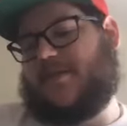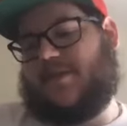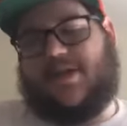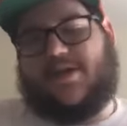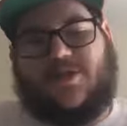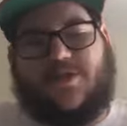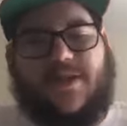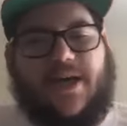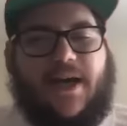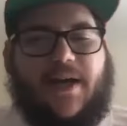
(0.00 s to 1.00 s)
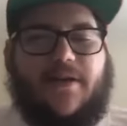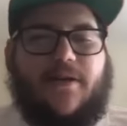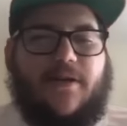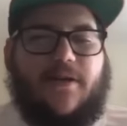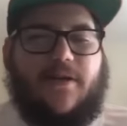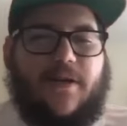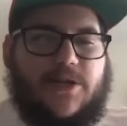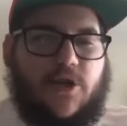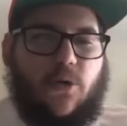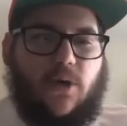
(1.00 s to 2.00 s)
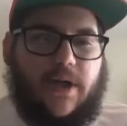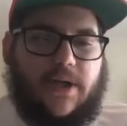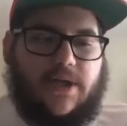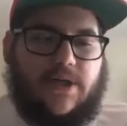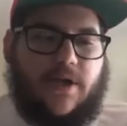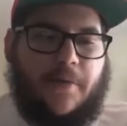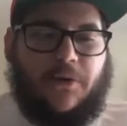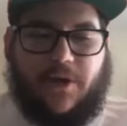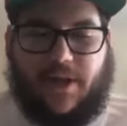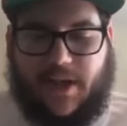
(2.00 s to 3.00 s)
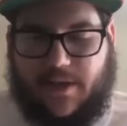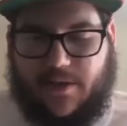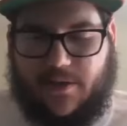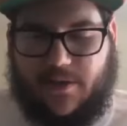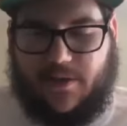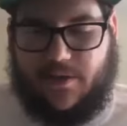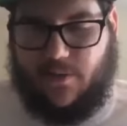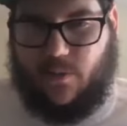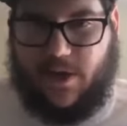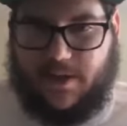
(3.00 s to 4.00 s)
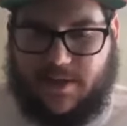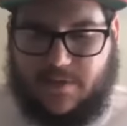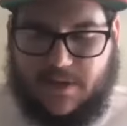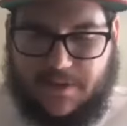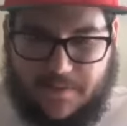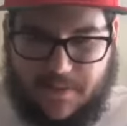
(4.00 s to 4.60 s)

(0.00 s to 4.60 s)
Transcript: That kind of it's cool. It's humbling and weird at the same time.